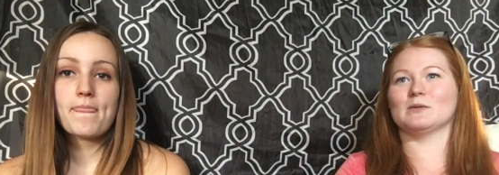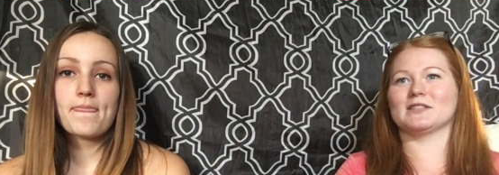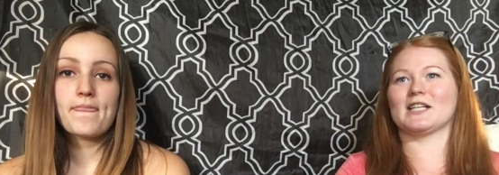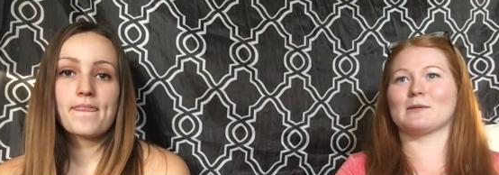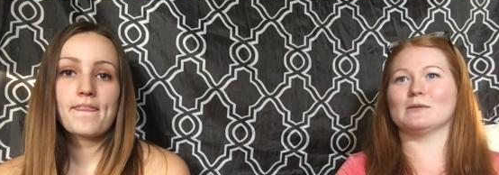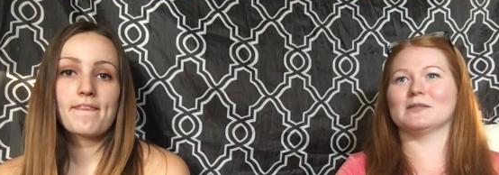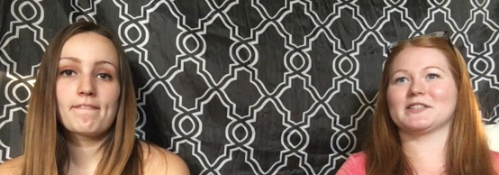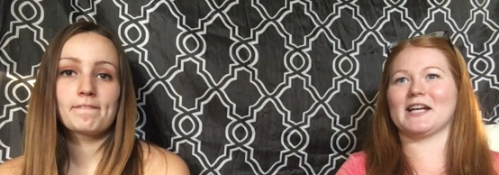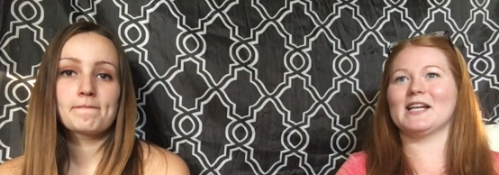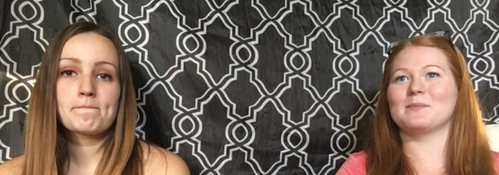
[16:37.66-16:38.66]
Speaker 1: it was a terrible
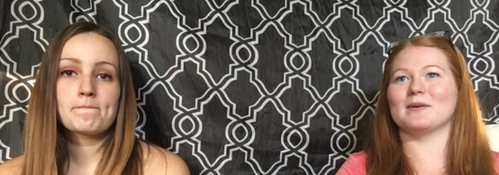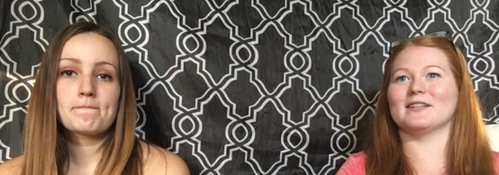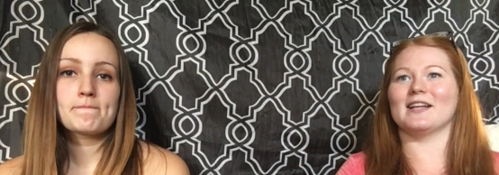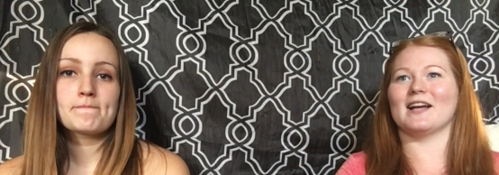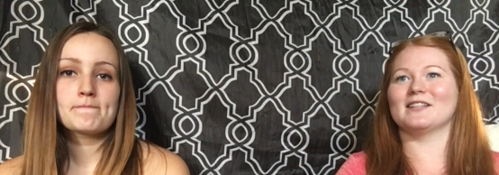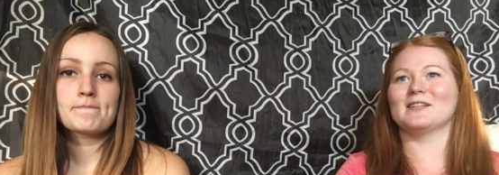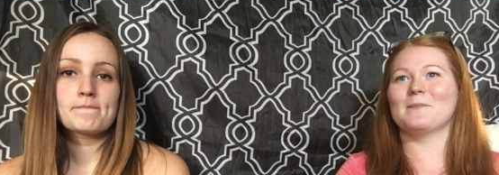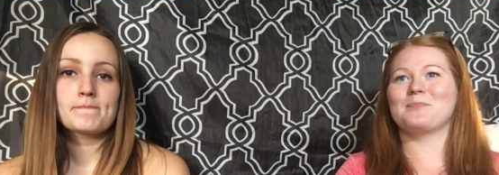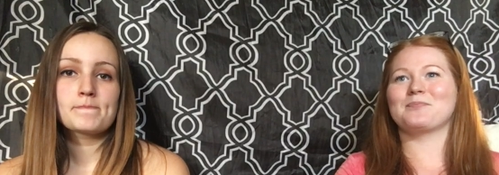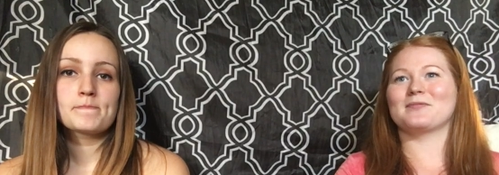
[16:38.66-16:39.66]
mistake, but yet
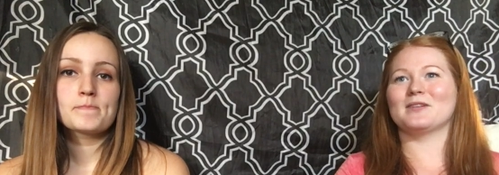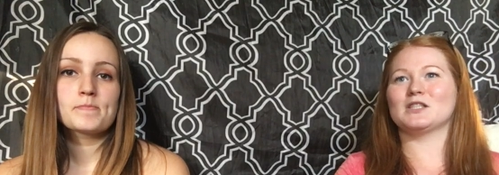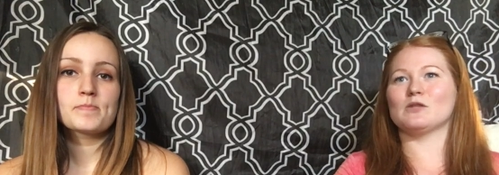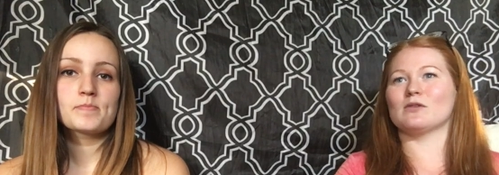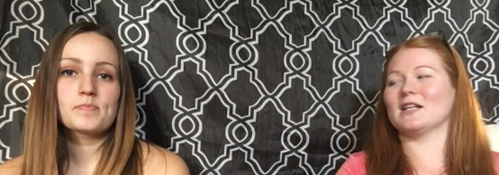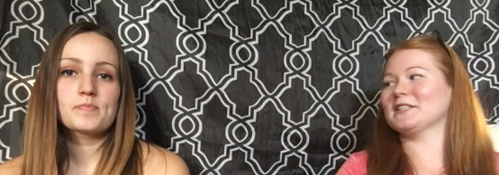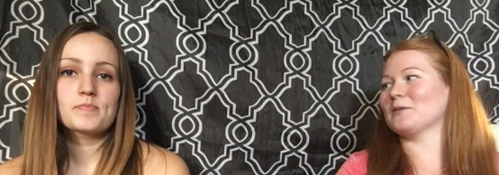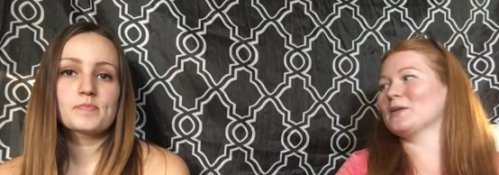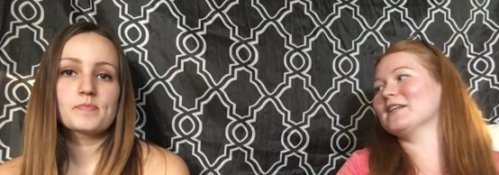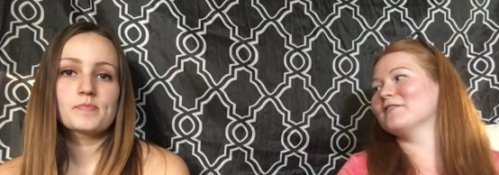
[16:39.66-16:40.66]
she realized
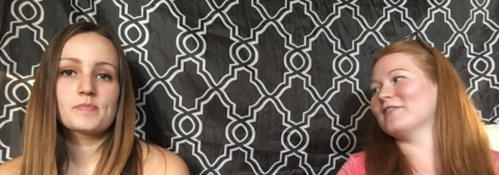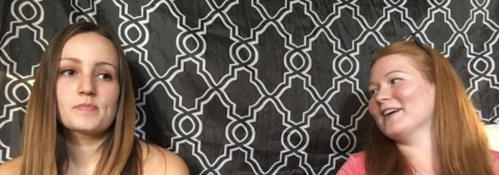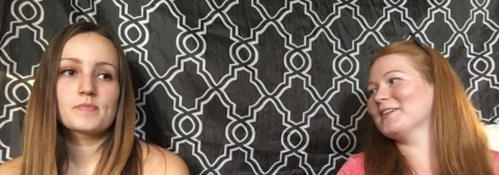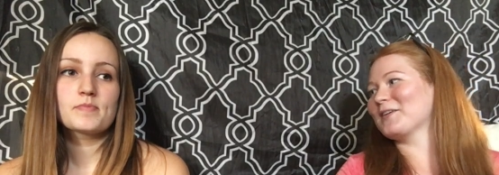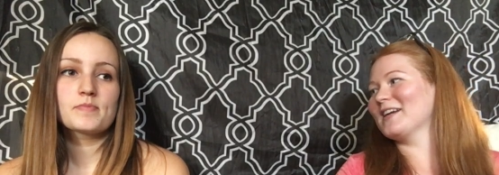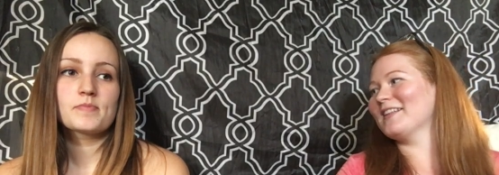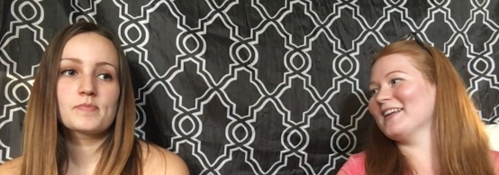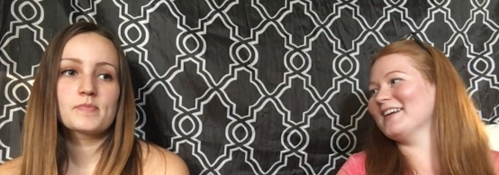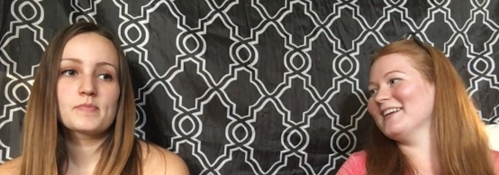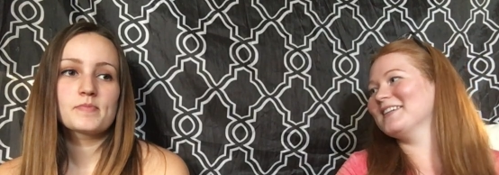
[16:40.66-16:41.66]
that we didn't fight or
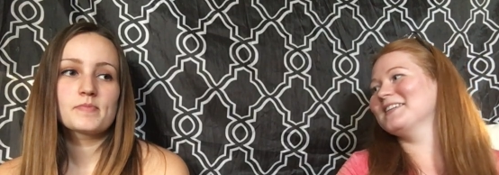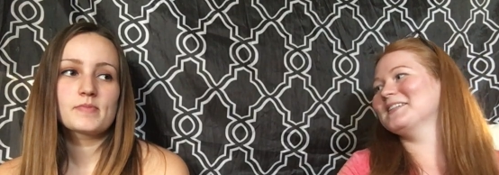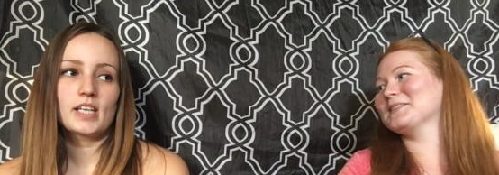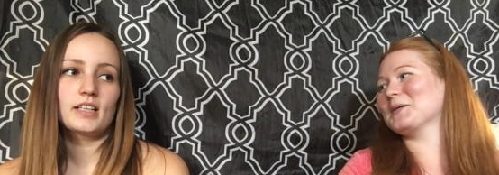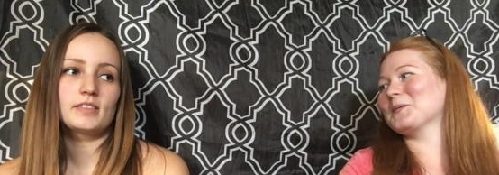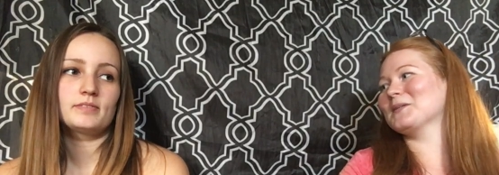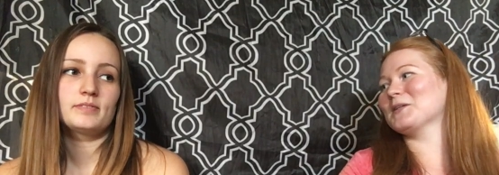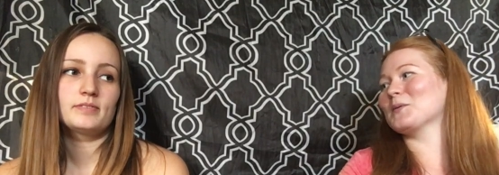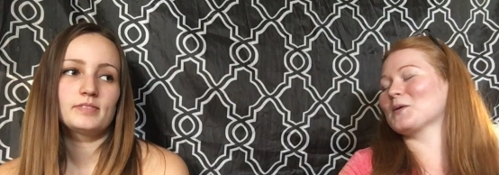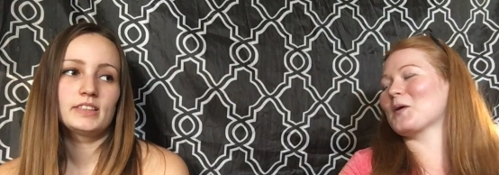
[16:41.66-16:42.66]
anything. So, yeah.
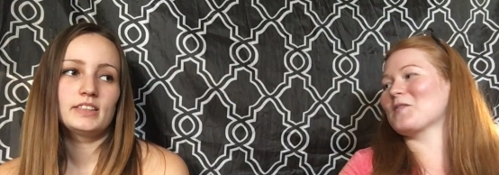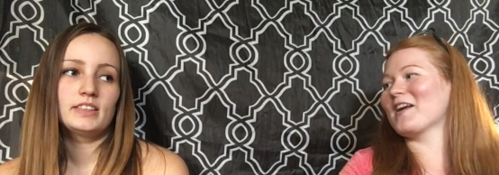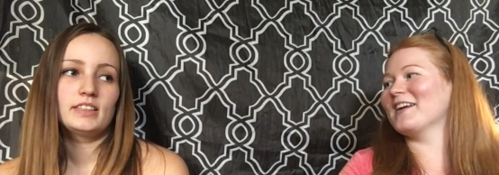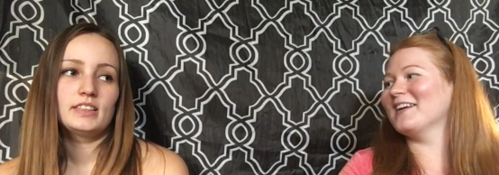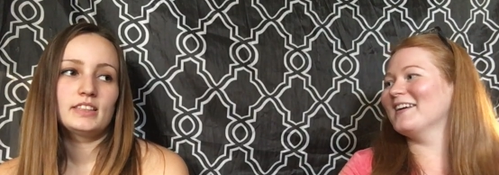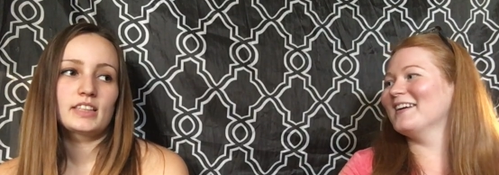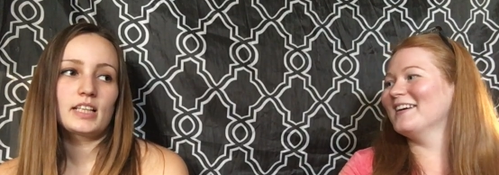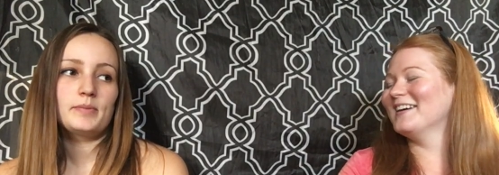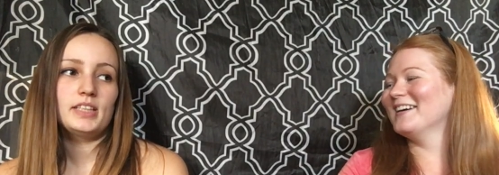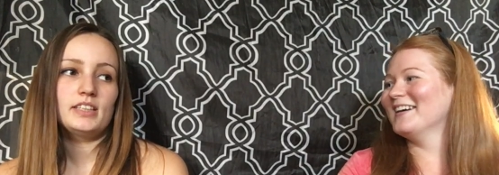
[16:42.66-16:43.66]
so we were all right.
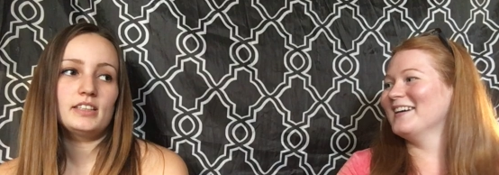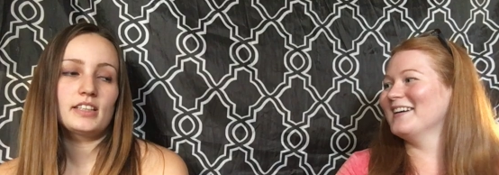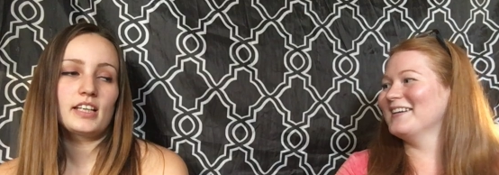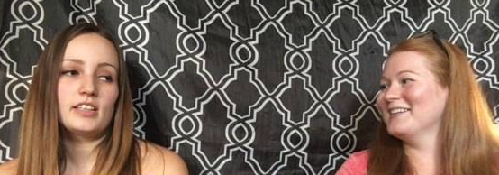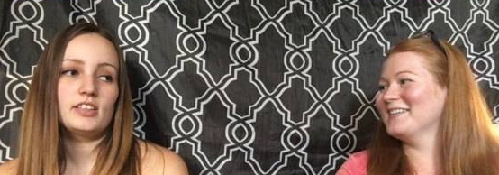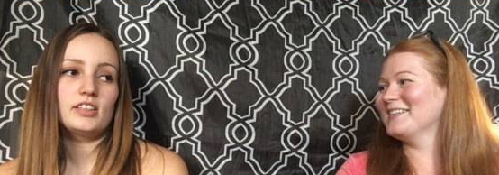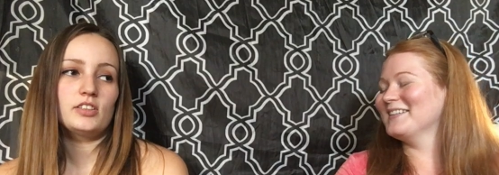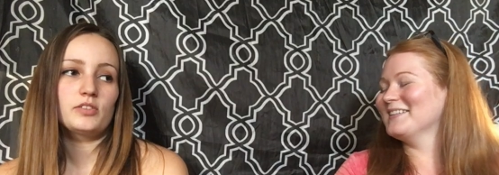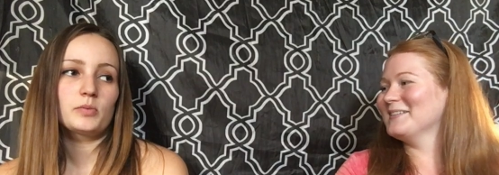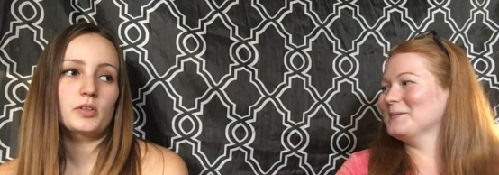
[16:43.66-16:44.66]
Speaker 2: I mean, I could hear
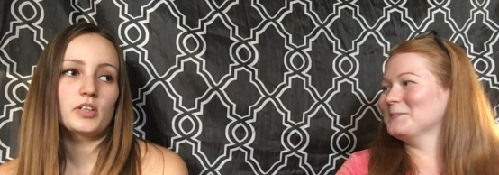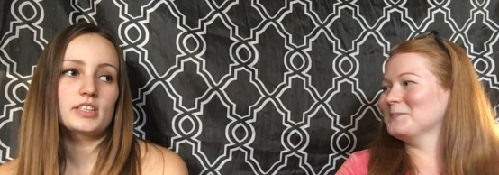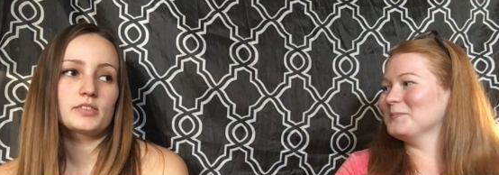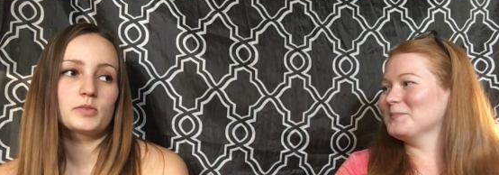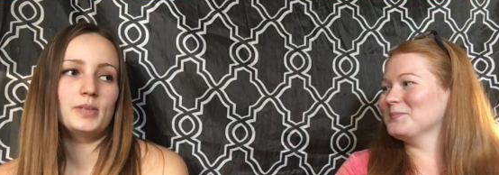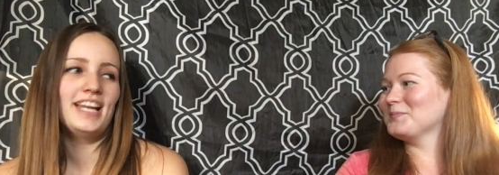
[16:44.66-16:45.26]
you from across the room.